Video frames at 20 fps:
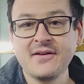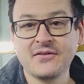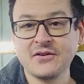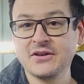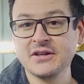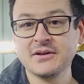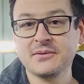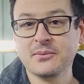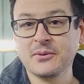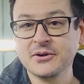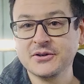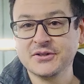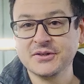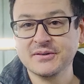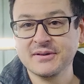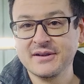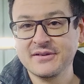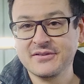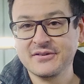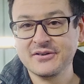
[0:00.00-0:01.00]
if you did watch all
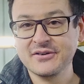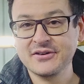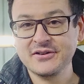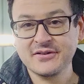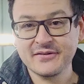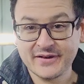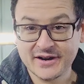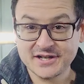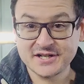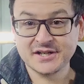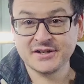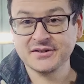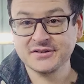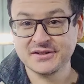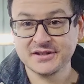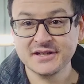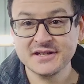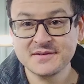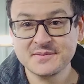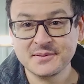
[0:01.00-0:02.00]
the way through and you actually got
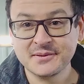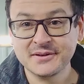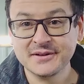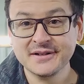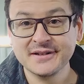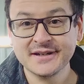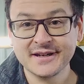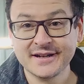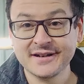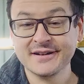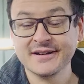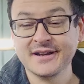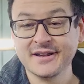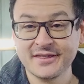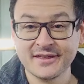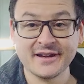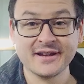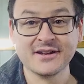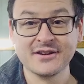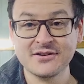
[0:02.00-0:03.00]
to this point, then I
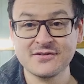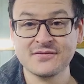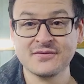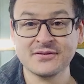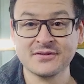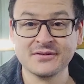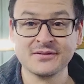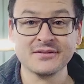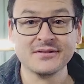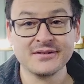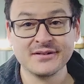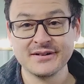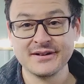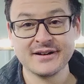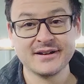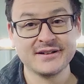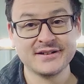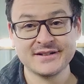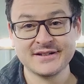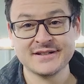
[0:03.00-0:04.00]
thank you for
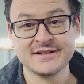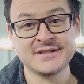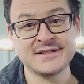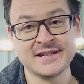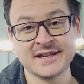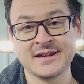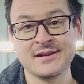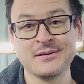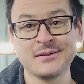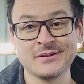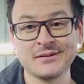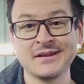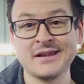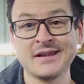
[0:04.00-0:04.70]
sticking with